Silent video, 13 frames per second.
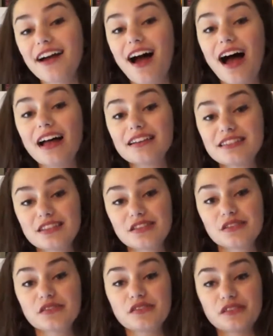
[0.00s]
got
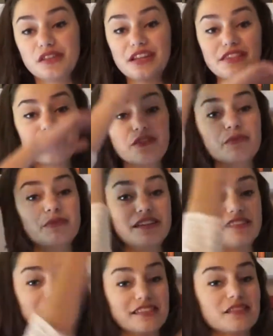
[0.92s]
in the
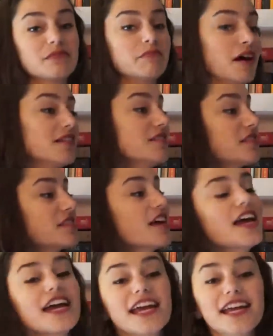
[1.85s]
recent months
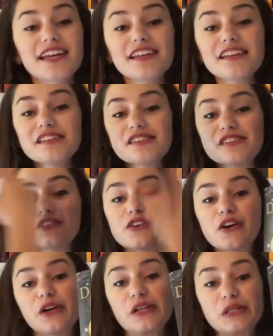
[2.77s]
is The
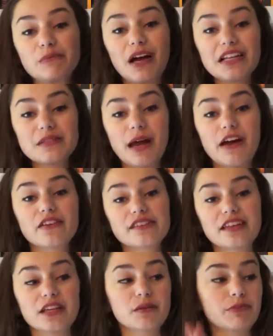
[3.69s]
Darkest Minds by
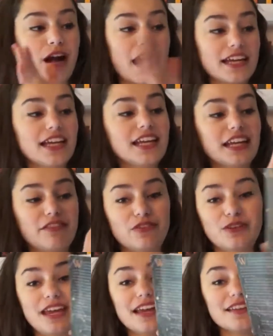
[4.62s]
Alexander Bracken. If
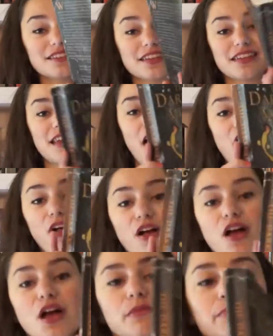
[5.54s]
you can't
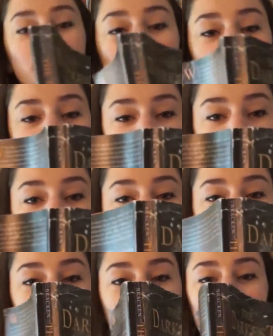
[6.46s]
tell by the
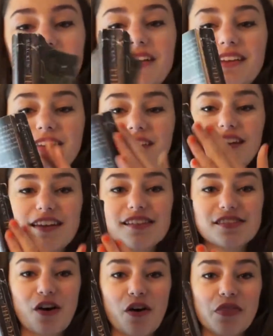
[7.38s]

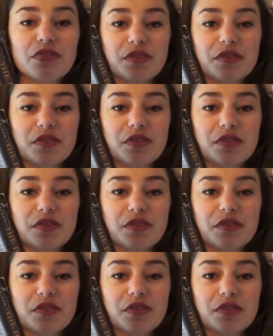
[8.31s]
wornness on the